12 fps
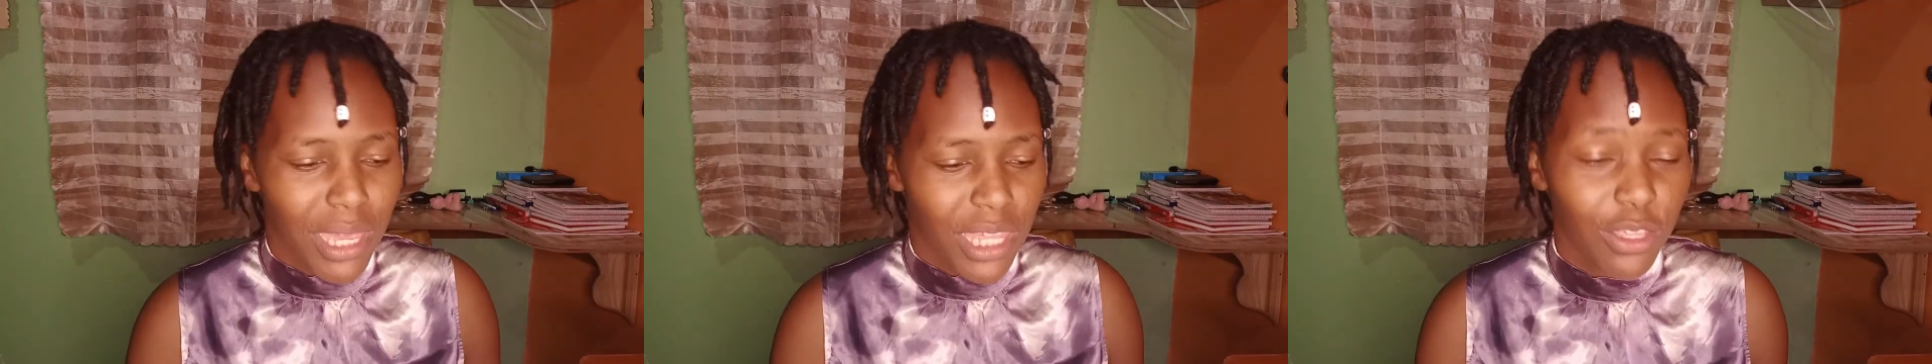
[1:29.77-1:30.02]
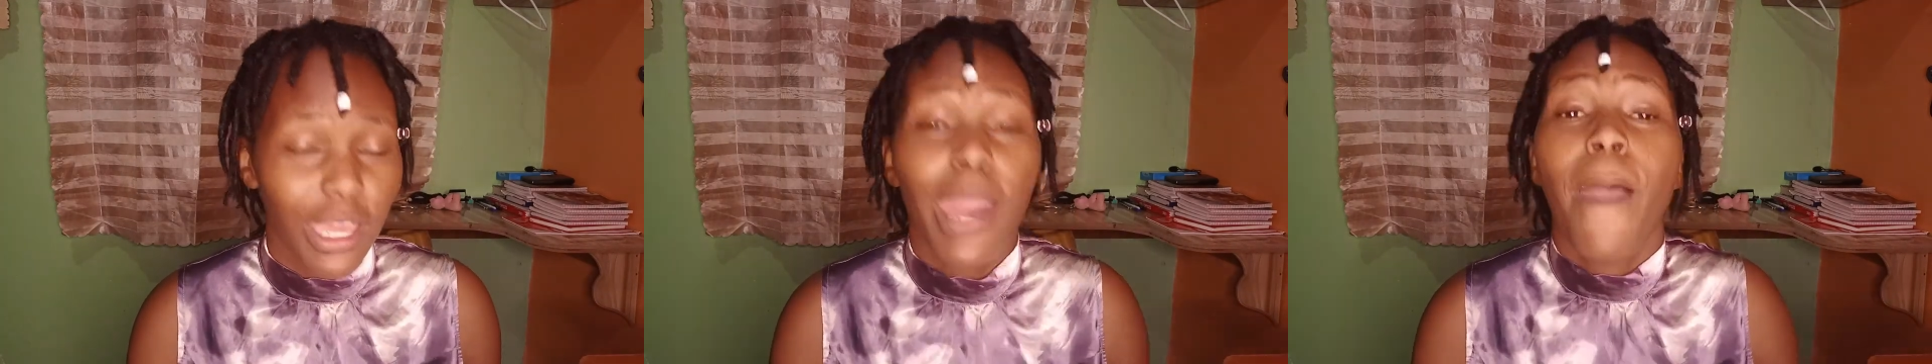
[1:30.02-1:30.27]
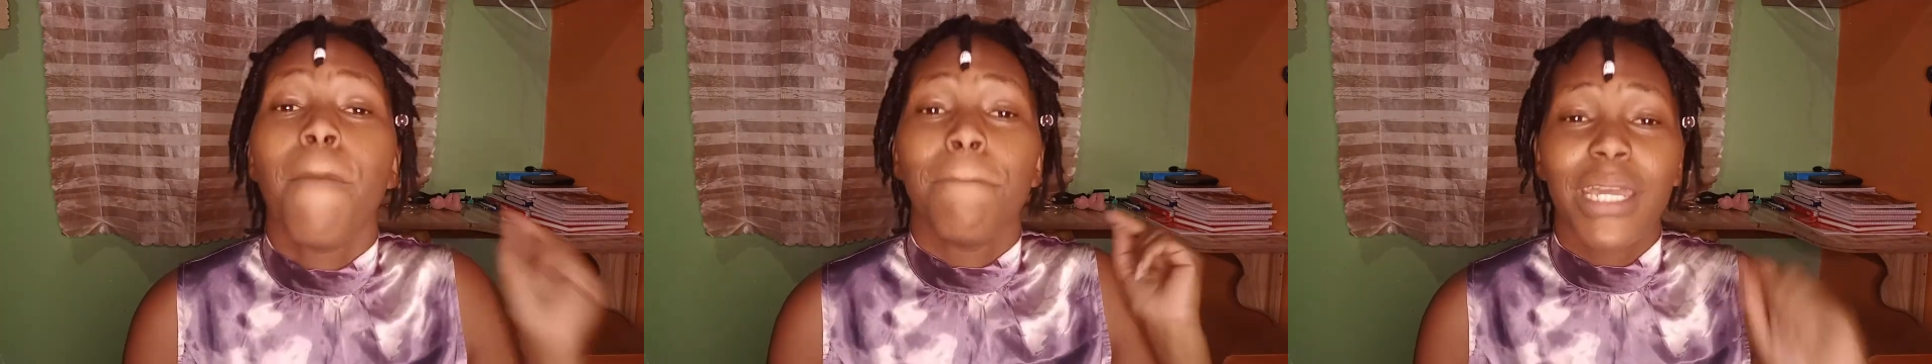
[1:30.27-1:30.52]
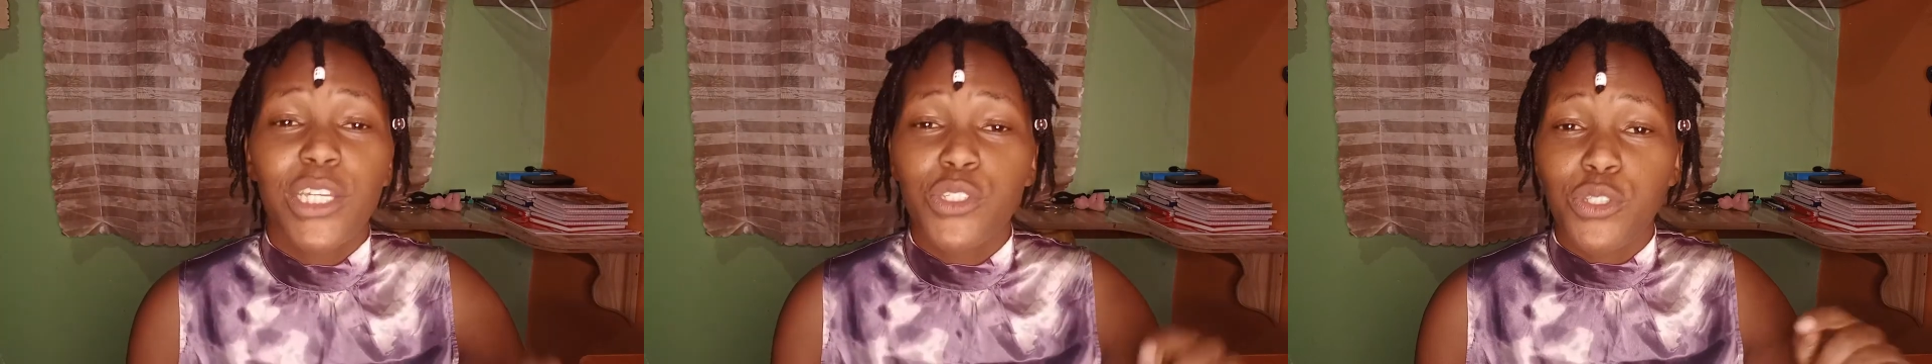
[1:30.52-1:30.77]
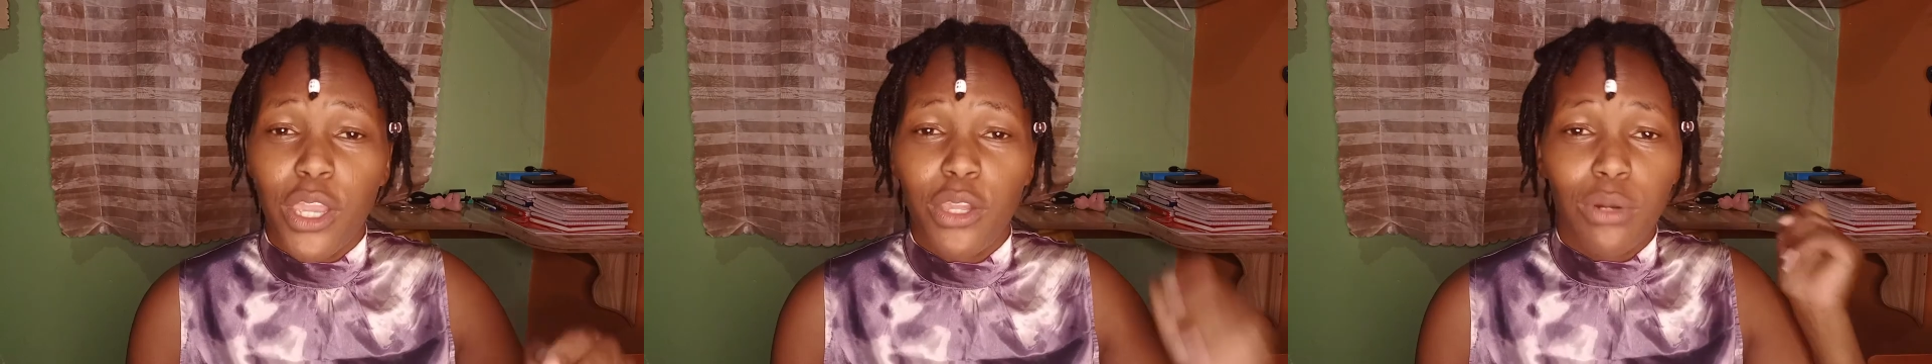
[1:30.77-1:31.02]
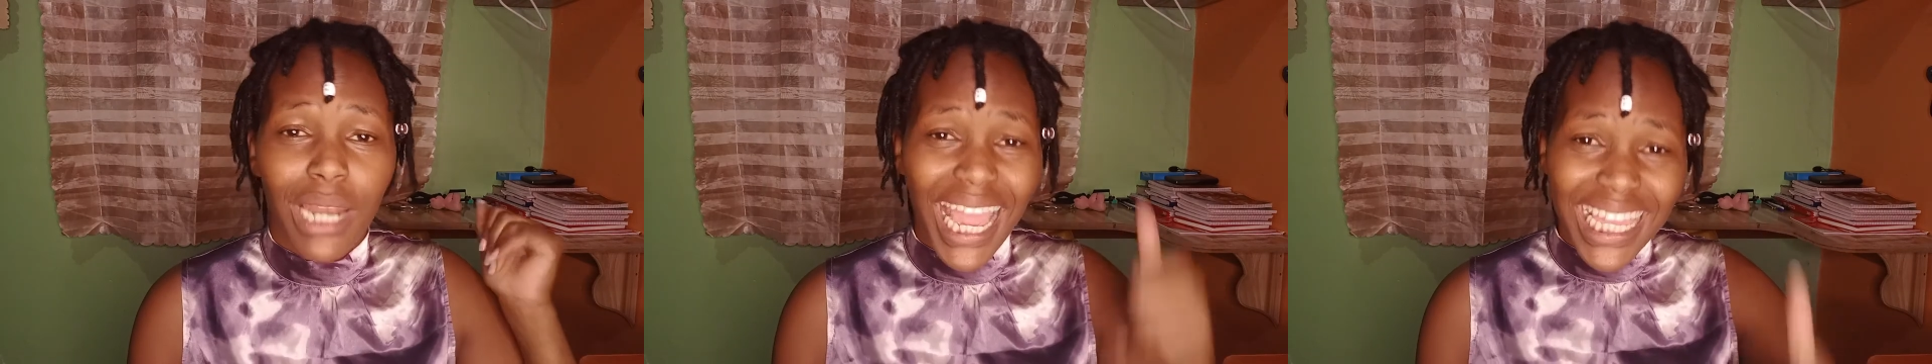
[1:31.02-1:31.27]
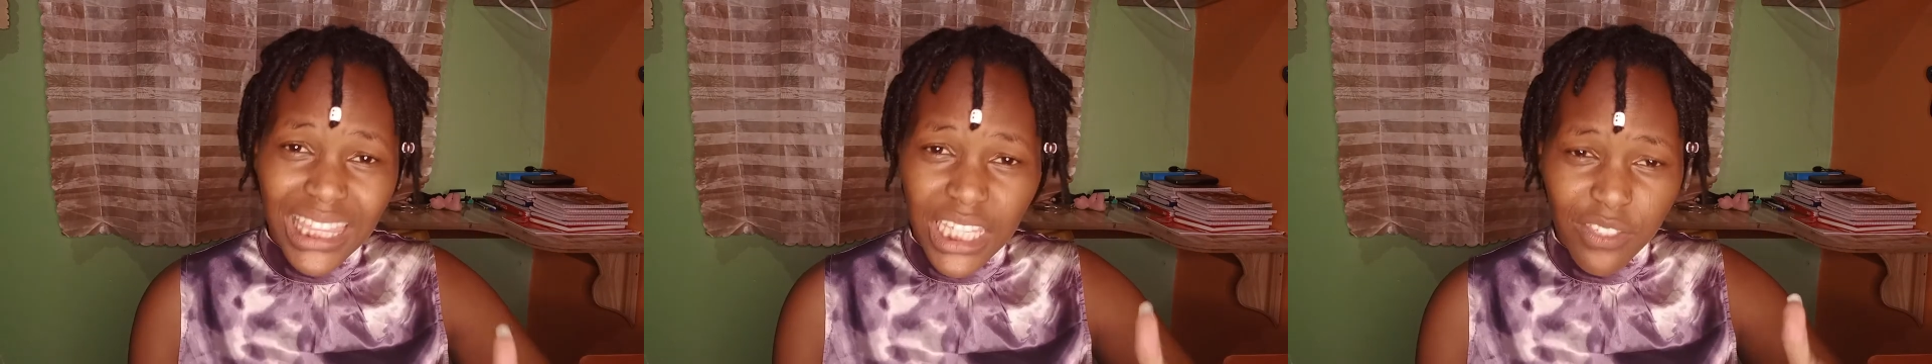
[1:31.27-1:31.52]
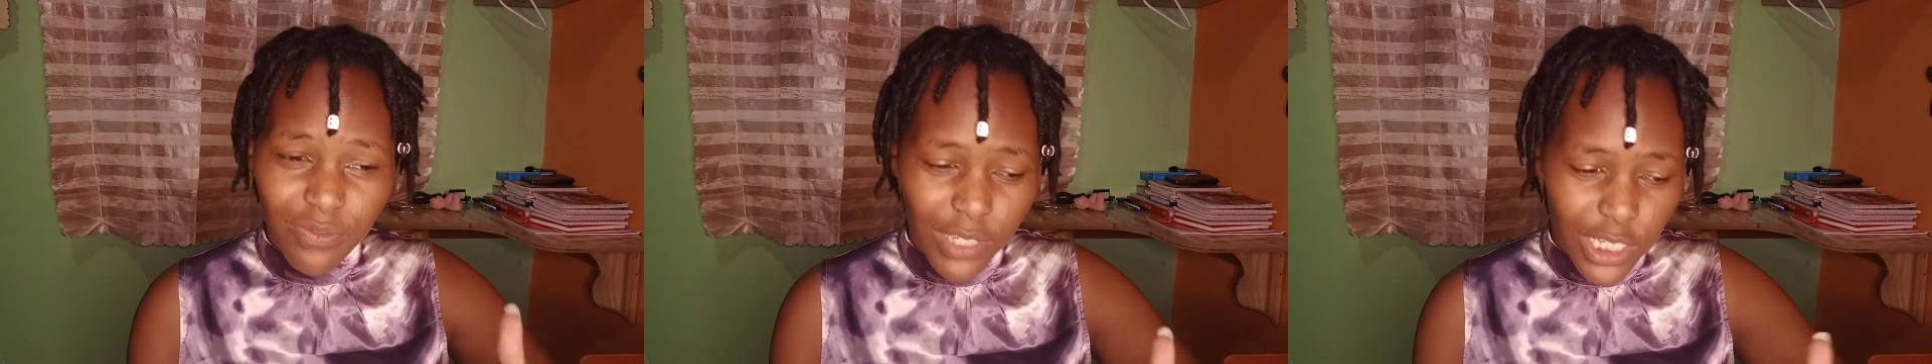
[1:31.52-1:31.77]
By the way, make sure you like
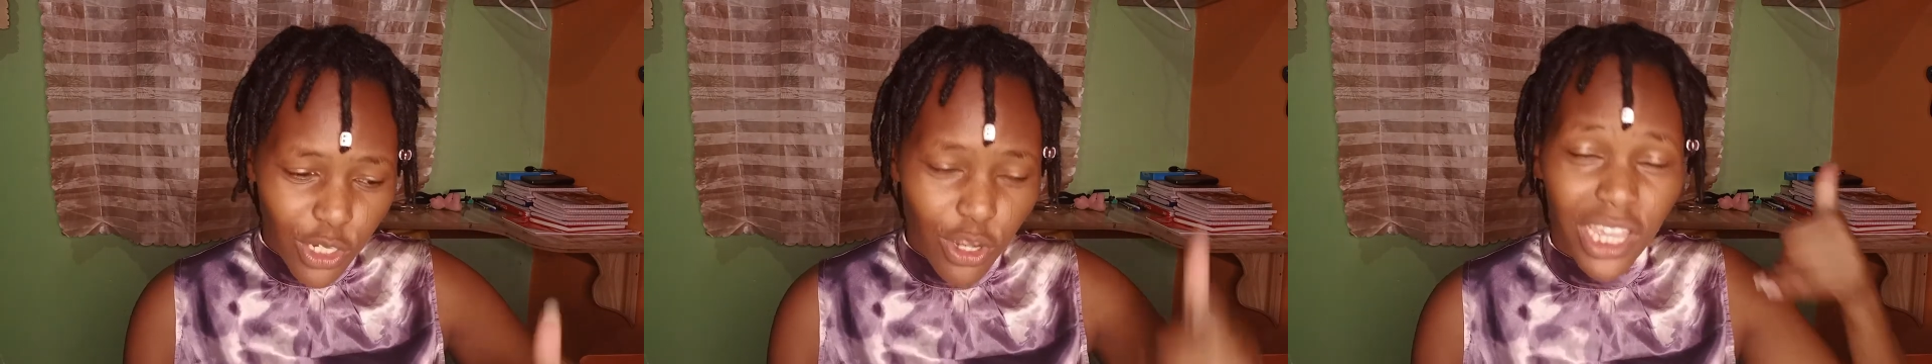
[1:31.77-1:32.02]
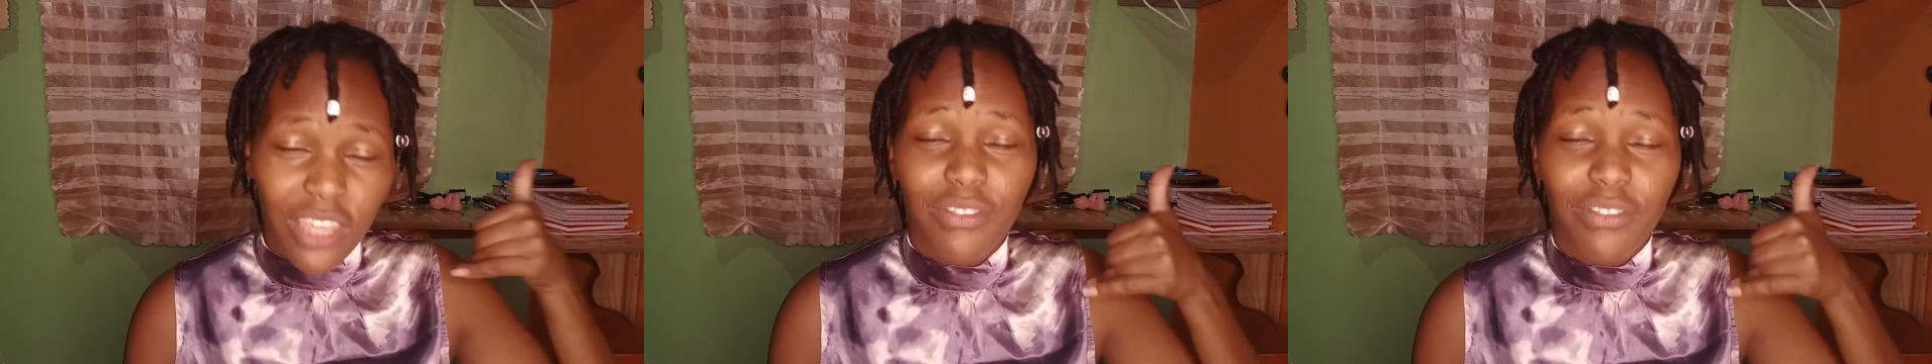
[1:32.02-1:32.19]
this video,